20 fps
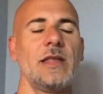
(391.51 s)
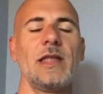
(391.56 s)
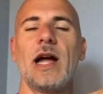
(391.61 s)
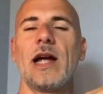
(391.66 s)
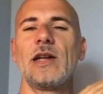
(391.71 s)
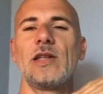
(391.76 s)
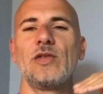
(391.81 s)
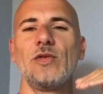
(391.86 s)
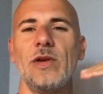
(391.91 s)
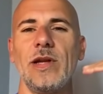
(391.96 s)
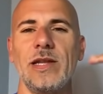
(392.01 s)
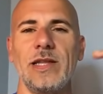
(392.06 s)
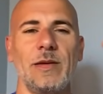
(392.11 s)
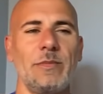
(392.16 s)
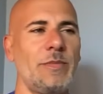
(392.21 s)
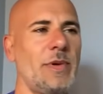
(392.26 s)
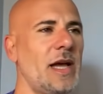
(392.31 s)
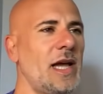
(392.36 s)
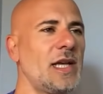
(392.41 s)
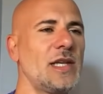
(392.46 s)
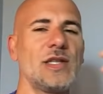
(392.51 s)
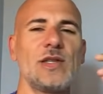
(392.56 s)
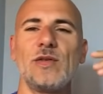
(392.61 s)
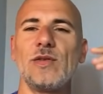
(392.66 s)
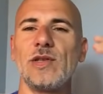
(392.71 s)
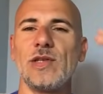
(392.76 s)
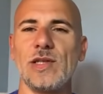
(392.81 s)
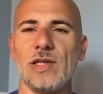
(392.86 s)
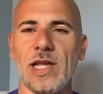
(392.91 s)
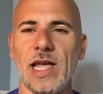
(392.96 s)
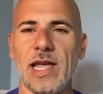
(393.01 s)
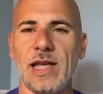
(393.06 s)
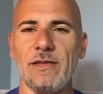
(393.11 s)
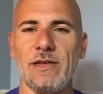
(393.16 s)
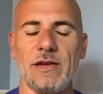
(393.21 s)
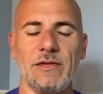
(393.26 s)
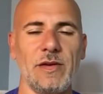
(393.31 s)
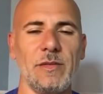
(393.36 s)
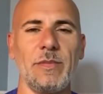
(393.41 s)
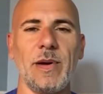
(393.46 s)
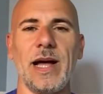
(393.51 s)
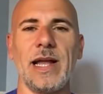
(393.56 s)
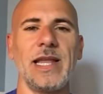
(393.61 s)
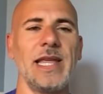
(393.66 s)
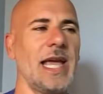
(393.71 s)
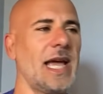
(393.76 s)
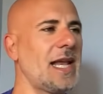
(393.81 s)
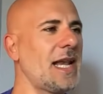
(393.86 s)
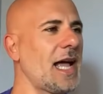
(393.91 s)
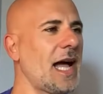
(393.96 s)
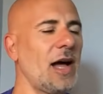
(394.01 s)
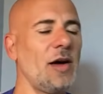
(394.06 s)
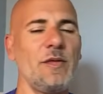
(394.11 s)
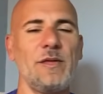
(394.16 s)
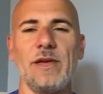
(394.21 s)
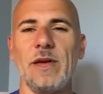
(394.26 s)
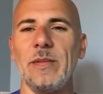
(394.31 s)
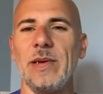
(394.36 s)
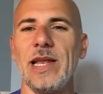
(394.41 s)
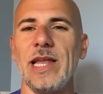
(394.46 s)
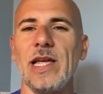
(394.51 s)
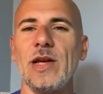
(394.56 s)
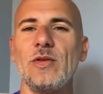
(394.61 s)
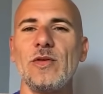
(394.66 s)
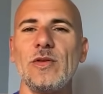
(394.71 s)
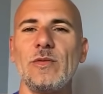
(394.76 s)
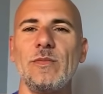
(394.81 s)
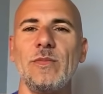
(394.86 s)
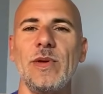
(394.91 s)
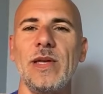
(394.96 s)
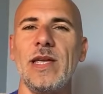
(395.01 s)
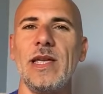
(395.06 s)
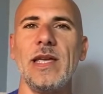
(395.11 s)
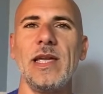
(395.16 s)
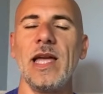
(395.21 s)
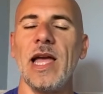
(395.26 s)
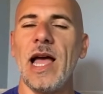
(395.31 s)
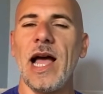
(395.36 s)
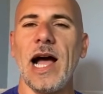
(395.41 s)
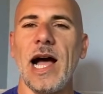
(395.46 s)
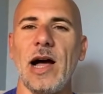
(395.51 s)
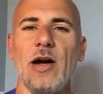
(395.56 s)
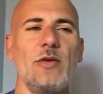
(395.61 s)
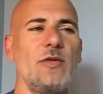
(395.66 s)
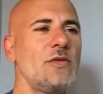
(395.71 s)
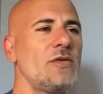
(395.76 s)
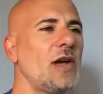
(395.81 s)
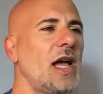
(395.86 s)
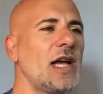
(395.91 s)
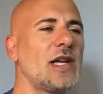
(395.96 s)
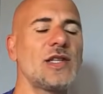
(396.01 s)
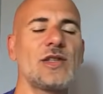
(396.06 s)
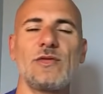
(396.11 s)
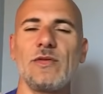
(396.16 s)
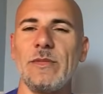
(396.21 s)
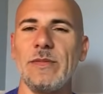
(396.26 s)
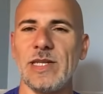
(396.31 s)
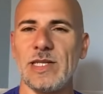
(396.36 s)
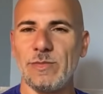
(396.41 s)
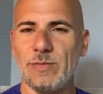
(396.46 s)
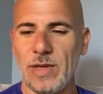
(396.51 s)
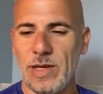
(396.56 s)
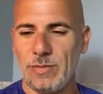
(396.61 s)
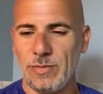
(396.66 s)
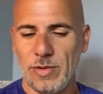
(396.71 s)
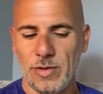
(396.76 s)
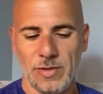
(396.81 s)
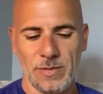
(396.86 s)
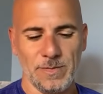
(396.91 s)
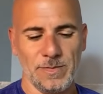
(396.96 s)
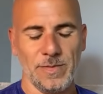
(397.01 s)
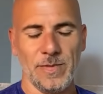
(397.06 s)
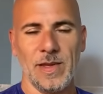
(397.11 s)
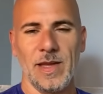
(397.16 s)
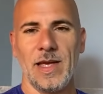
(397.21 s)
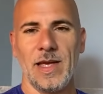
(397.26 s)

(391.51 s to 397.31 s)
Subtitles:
They are doing the best to save everybody, and how family could be, how extremist people.